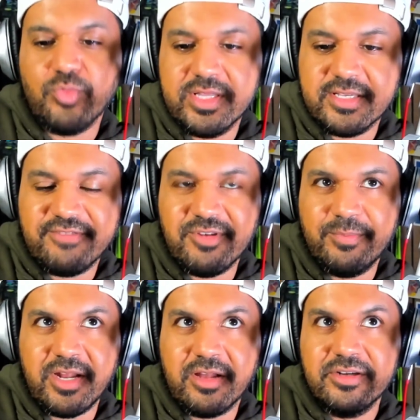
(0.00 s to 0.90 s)
one that's ever
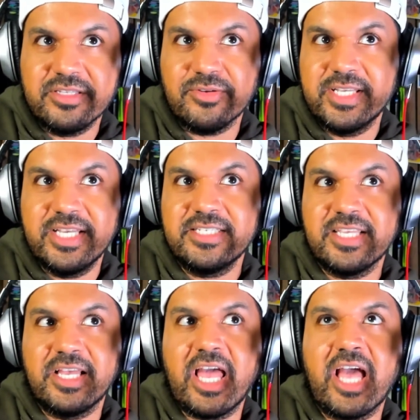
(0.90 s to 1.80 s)
been on Earth. So
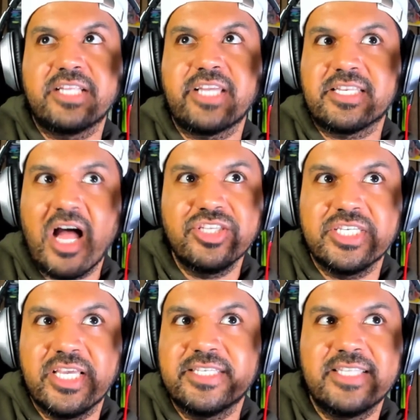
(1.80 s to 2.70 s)
his
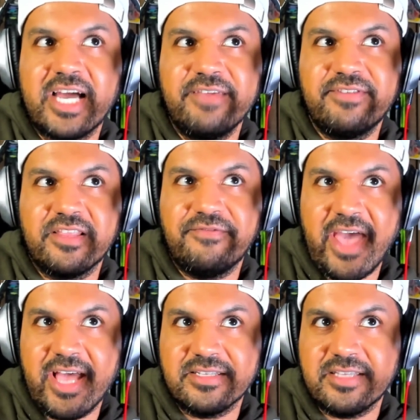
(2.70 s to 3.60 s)
technology is not even
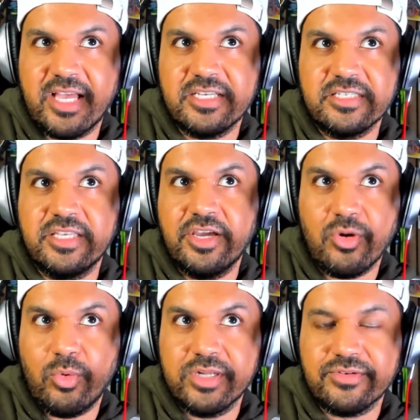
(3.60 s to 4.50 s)
advanced. Right. It's
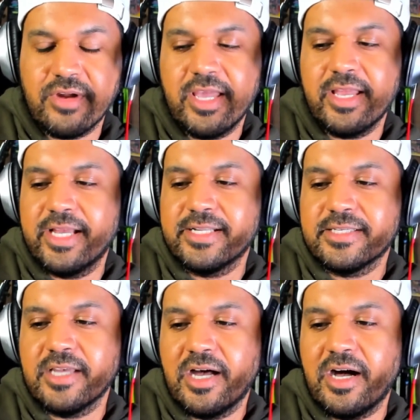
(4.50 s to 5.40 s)
300 years in the past.
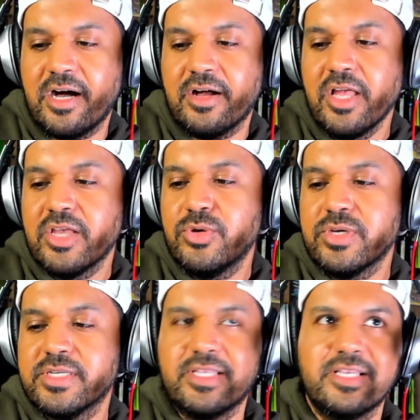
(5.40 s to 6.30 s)
It's a year
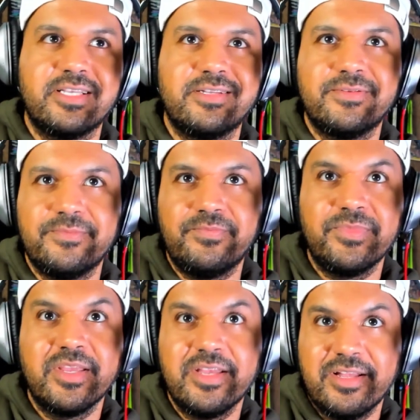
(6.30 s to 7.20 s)
like
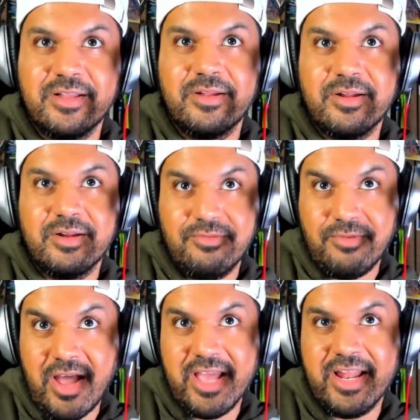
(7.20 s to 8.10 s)
1720 or something.
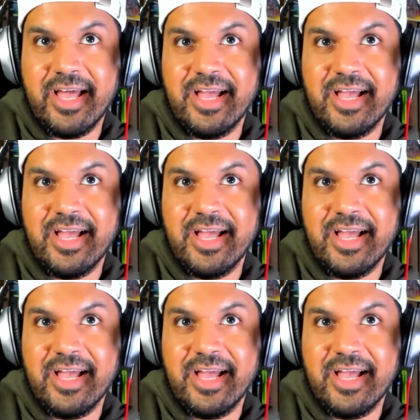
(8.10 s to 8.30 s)
Right.